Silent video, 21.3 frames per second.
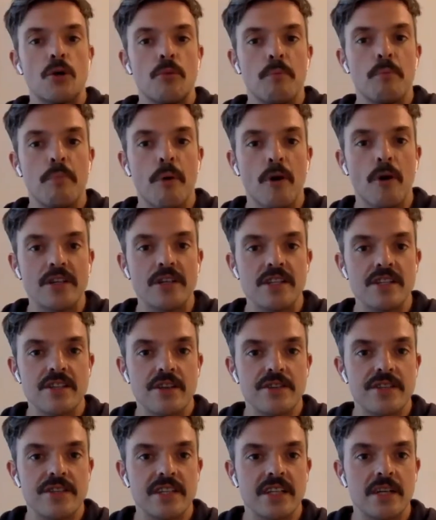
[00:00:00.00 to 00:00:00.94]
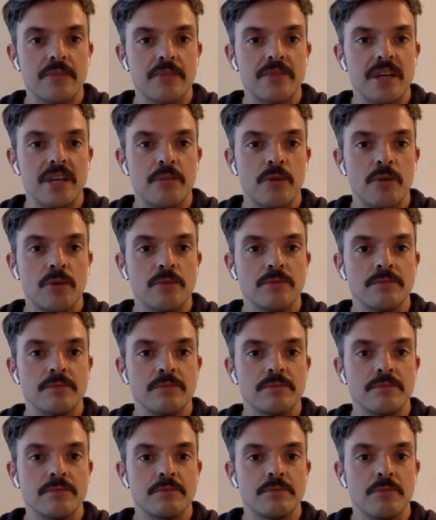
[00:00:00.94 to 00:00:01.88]
Body starts to come down more.
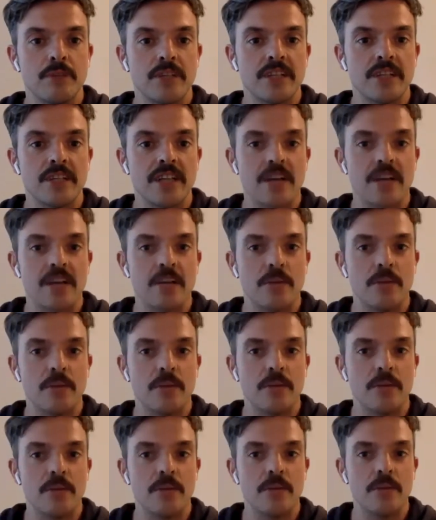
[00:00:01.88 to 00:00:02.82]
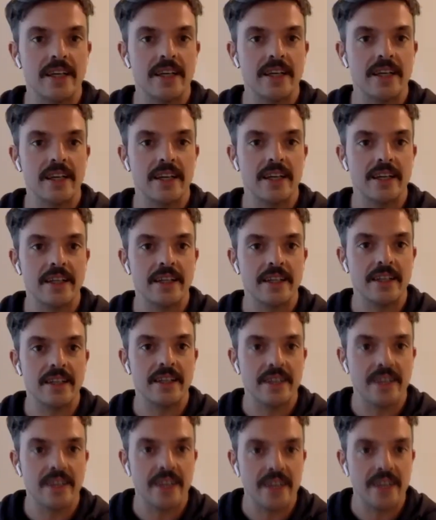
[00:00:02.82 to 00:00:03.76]
Body down more. Kick, kick,
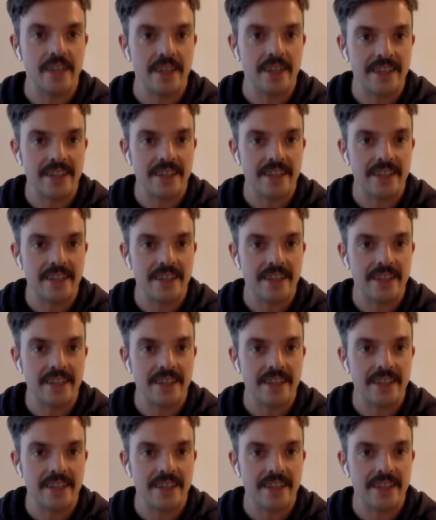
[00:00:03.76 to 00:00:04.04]
kick.